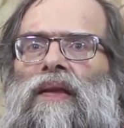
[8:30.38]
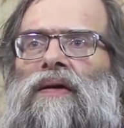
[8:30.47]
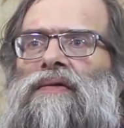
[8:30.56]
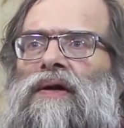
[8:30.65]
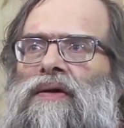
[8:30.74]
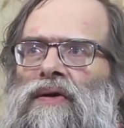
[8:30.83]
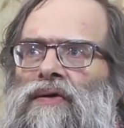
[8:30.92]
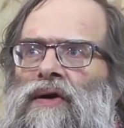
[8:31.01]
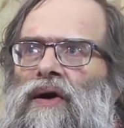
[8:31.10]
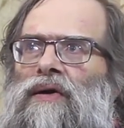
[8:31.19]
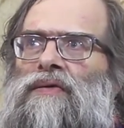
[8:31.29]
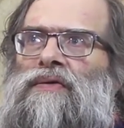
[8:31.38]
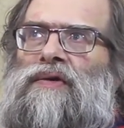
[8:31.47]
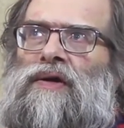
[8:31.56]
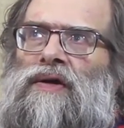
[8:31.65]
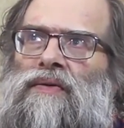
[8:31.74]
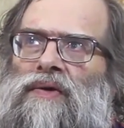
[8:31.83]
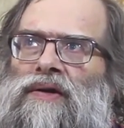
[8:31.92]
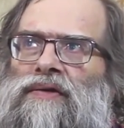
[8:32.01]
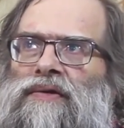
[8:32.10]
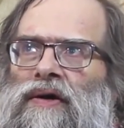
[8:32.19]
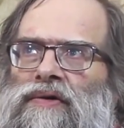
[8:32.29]
And then around the year
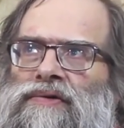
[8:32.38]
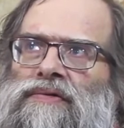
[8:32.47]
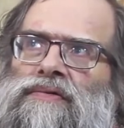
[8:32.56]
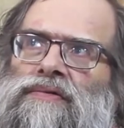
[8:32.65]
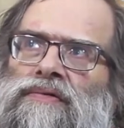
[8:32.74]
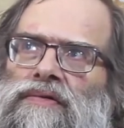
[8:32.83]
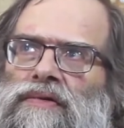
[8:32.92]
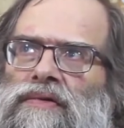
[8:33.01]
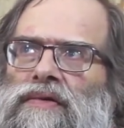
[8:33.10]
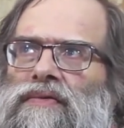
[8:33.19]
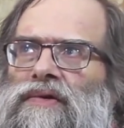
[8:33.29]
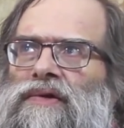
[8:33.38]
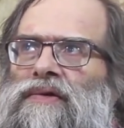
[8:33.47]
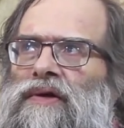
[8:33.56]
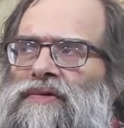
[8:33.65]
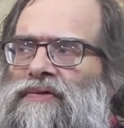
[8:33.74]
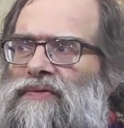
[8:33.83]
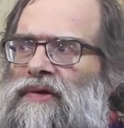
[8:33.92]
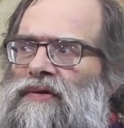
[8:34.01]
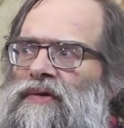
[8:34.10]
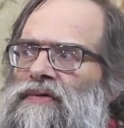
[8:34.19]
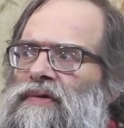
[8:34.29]

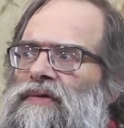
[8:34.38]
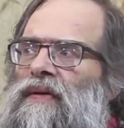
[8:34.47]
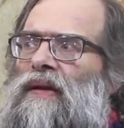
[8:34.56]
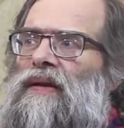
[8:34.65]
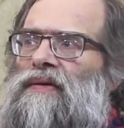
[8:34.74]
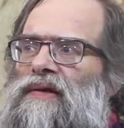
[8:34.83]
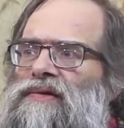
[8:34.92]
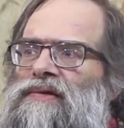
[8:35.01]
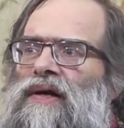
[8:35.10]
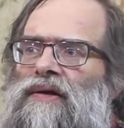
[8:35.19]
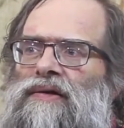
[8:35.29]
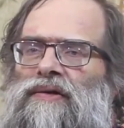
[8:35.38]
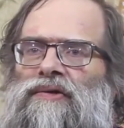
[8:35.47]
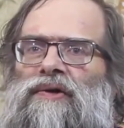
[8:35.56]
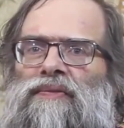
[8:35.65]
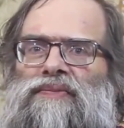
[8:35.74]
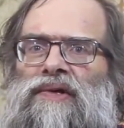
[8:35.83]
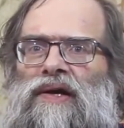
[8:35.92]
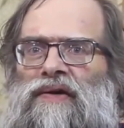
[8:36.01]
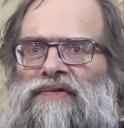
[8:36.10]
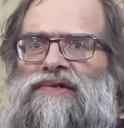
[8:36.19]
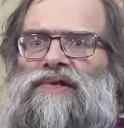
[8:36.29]
1100, they started
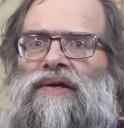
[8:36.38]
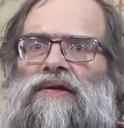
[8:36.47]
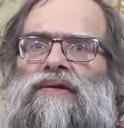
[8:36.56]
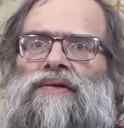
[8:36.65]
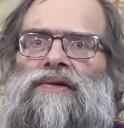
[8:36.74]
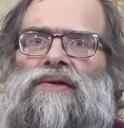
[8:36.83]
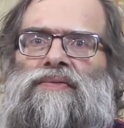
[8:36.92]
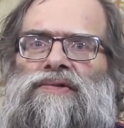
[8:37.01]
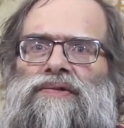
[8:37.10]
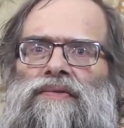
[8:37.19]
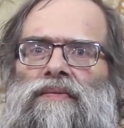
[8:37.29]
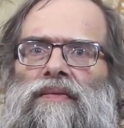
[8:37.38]
adopting evangelical names.